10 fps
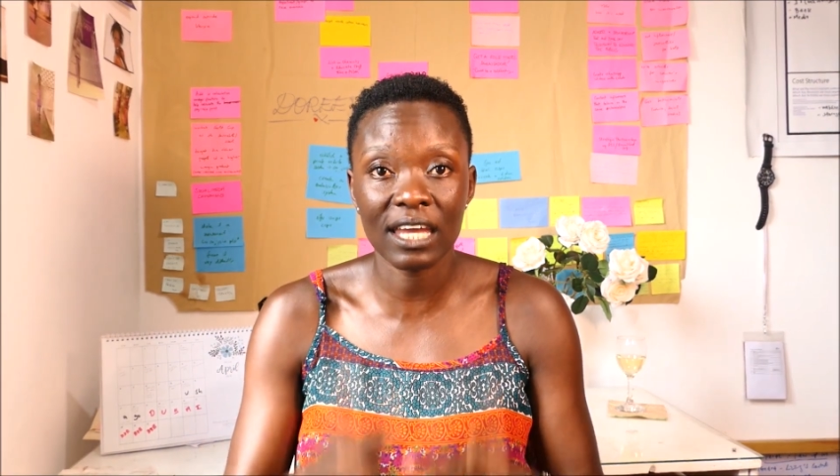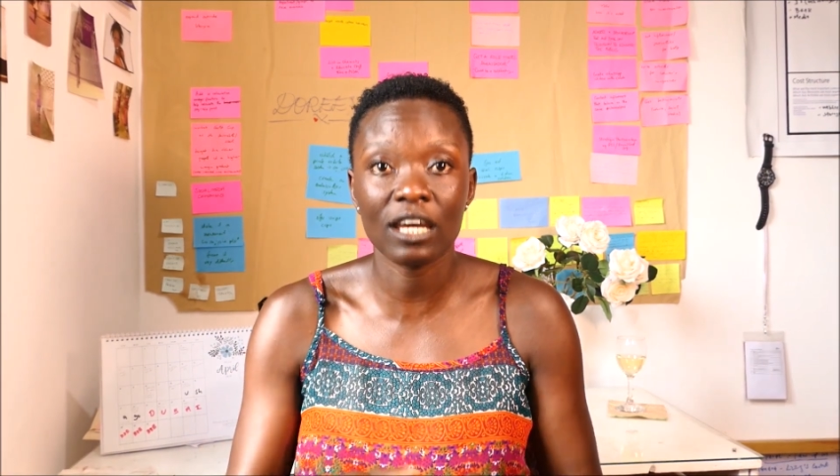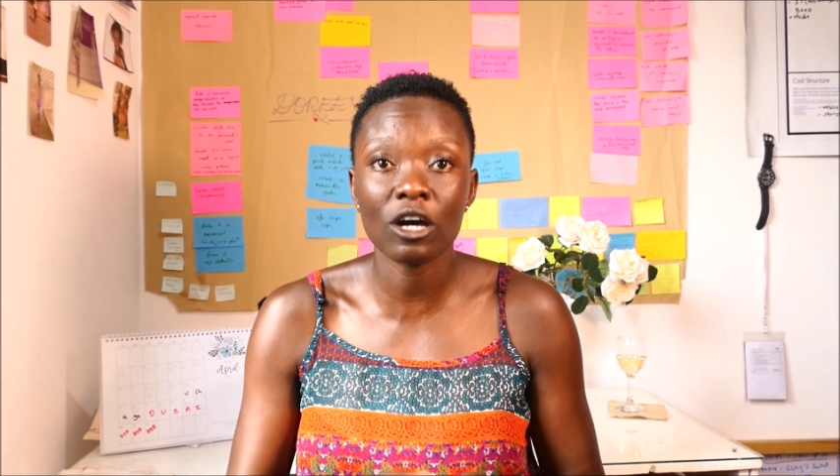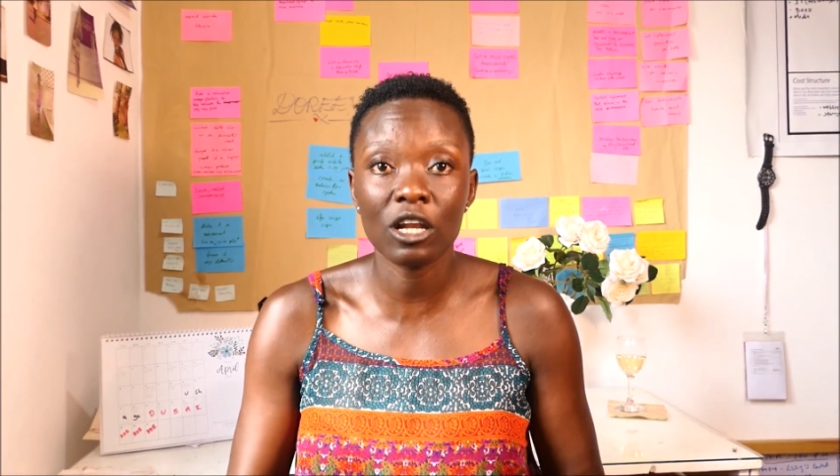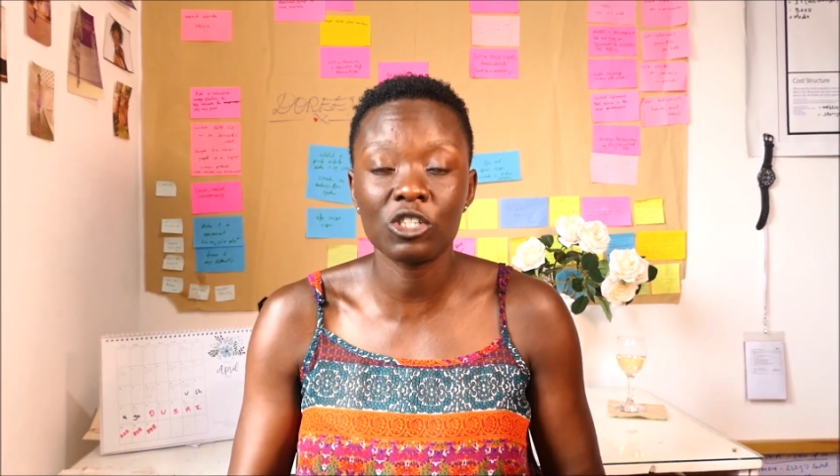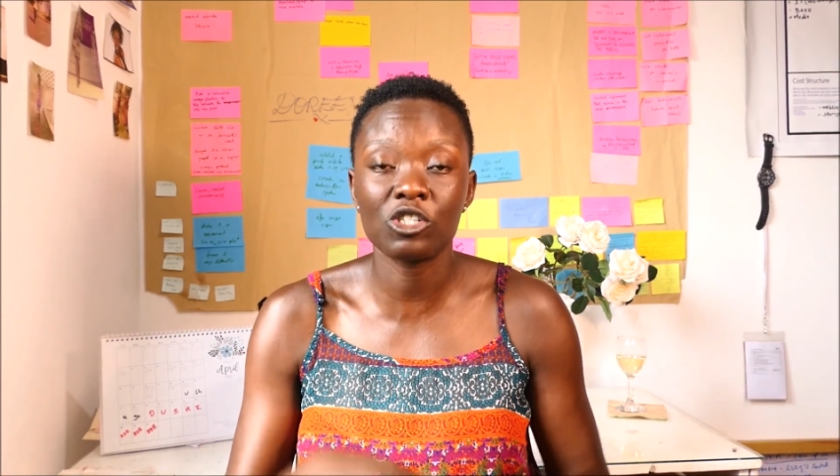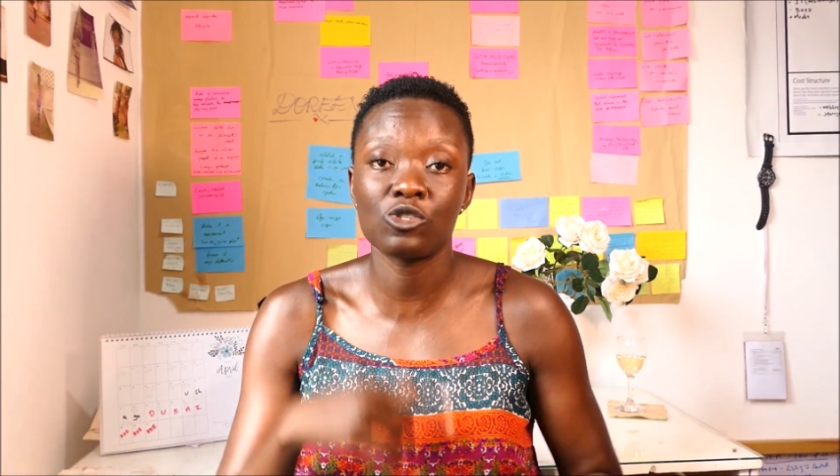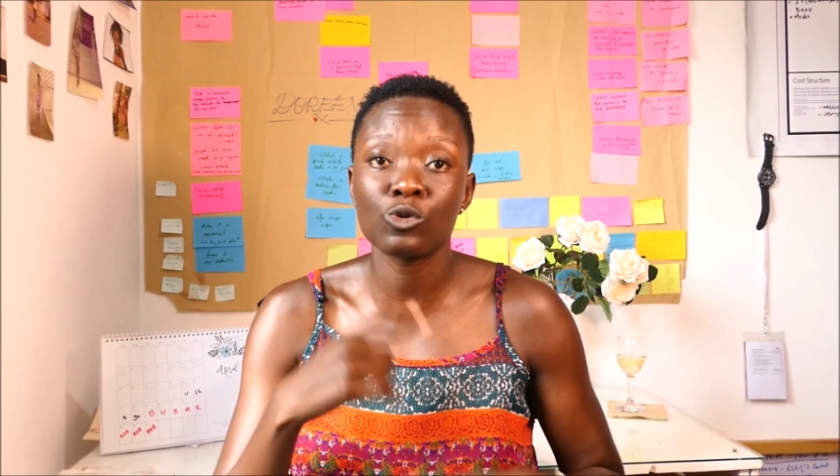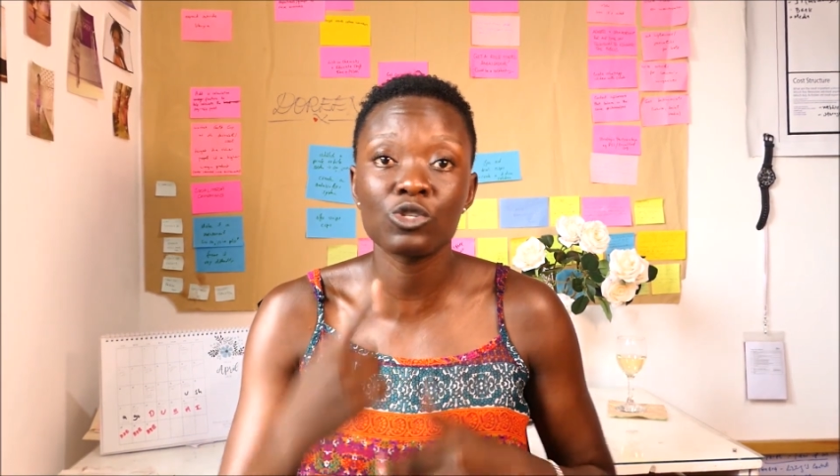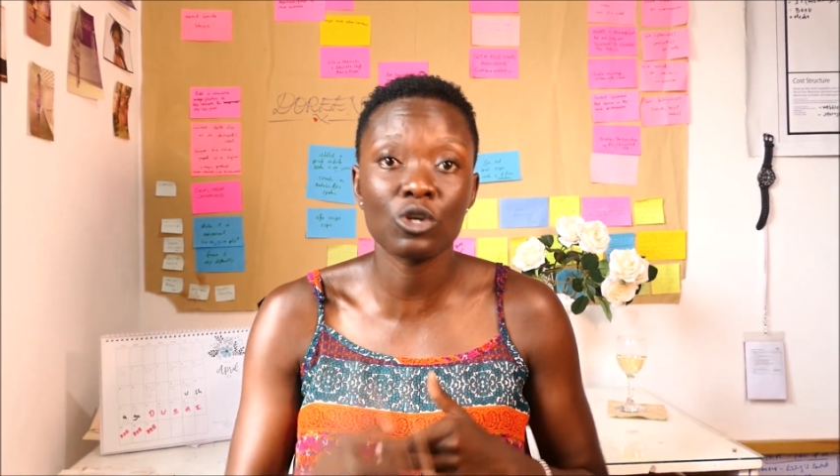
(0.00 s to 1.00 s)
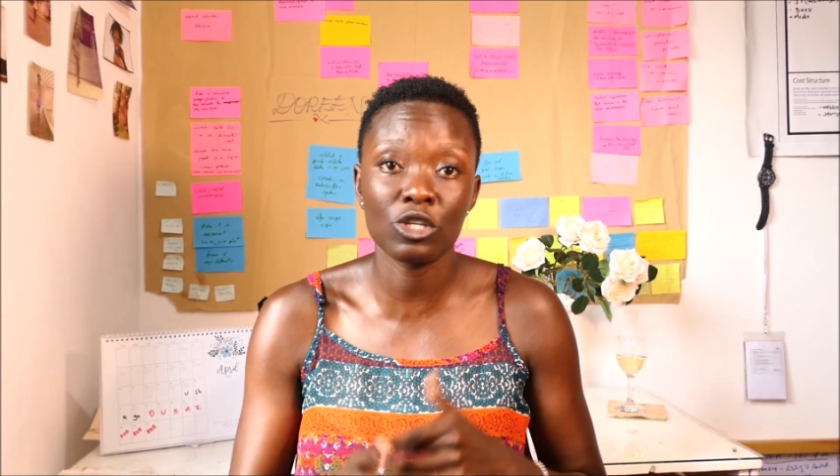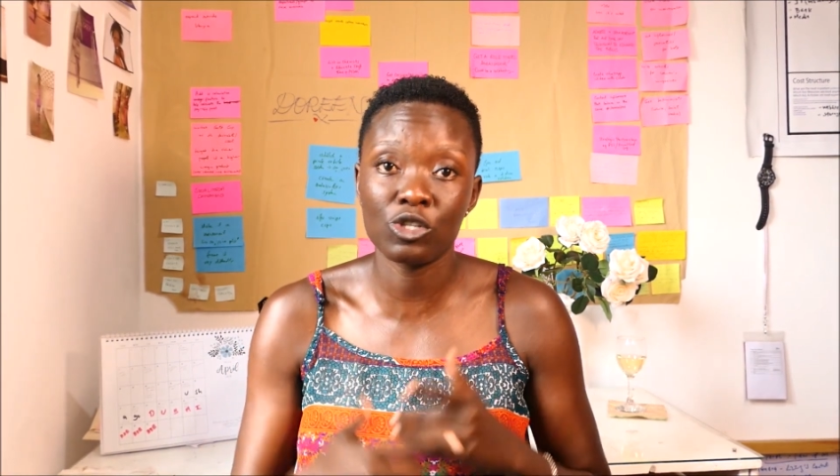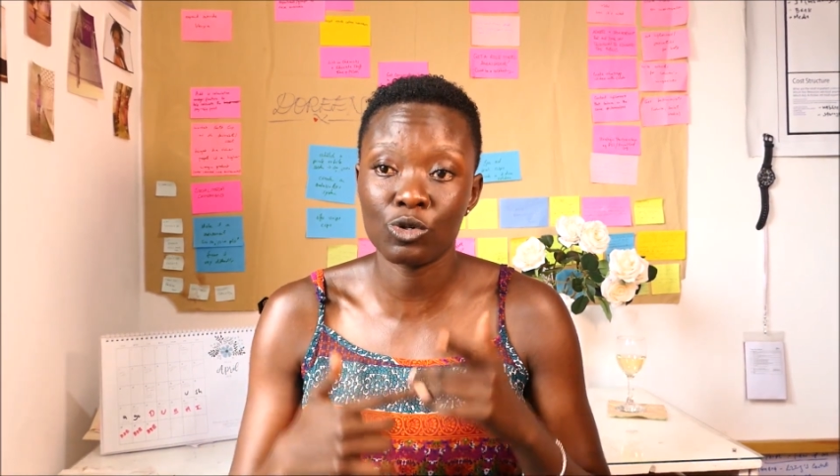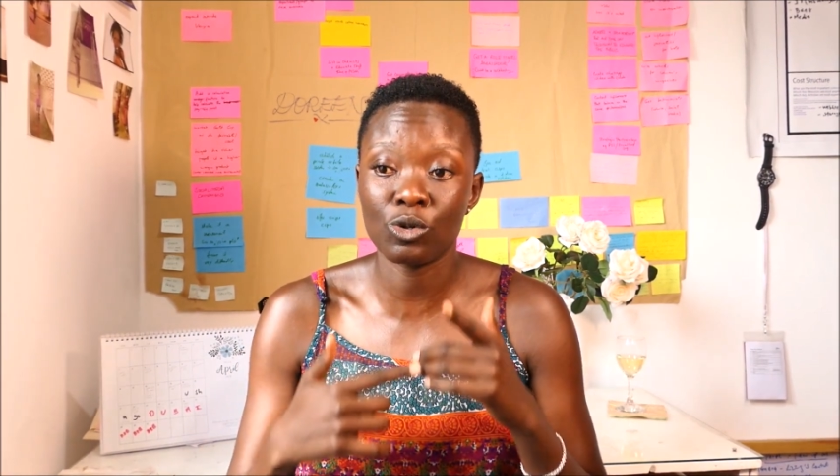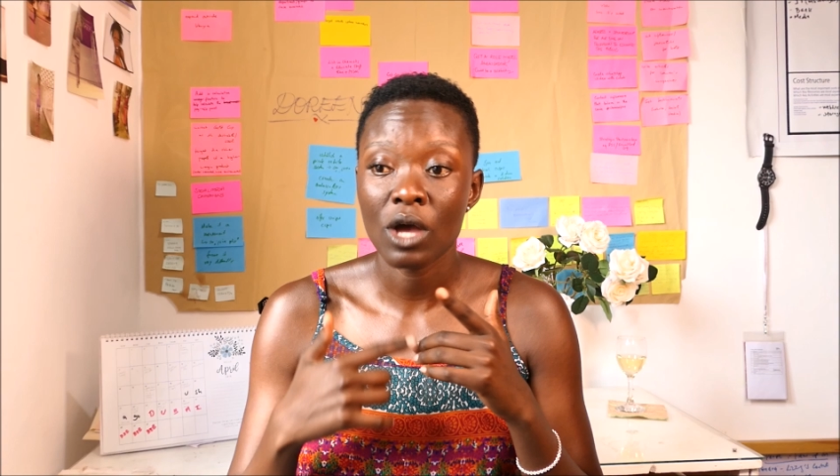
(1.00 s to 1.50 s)
gynecologist who's
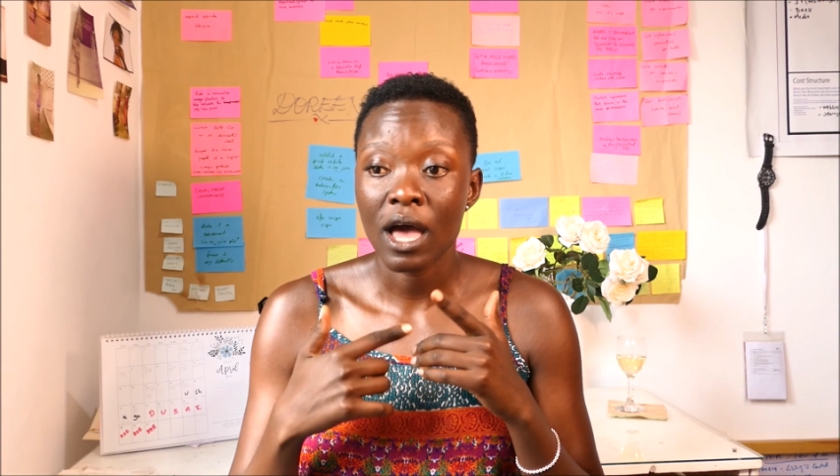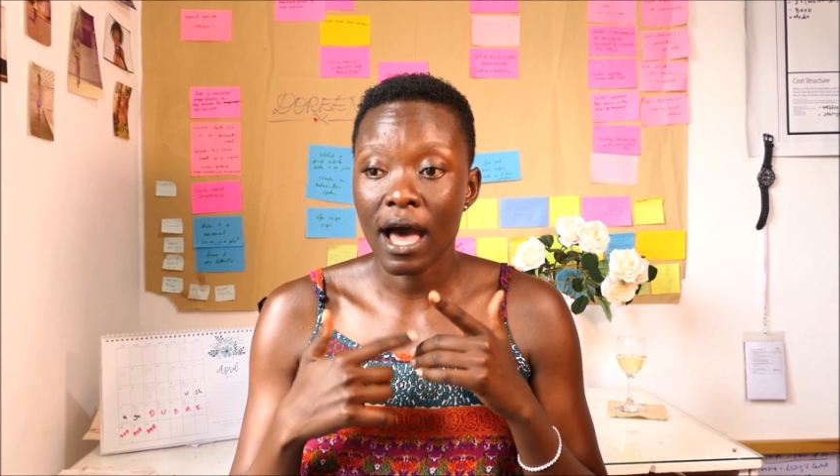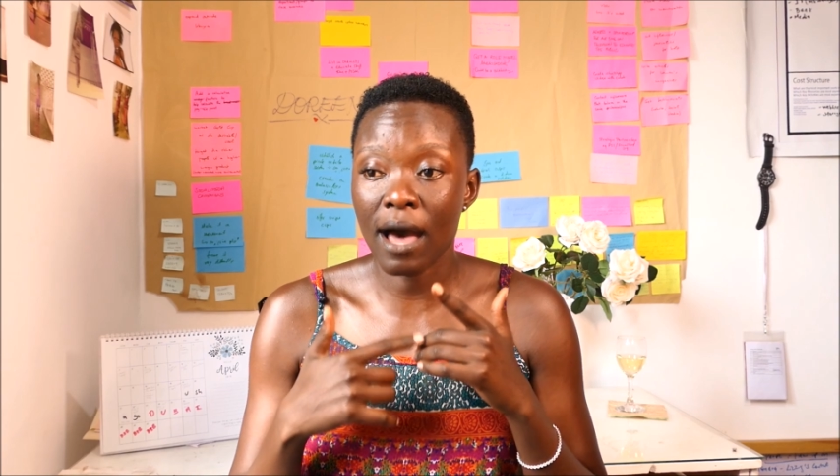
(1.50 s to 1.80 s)
going to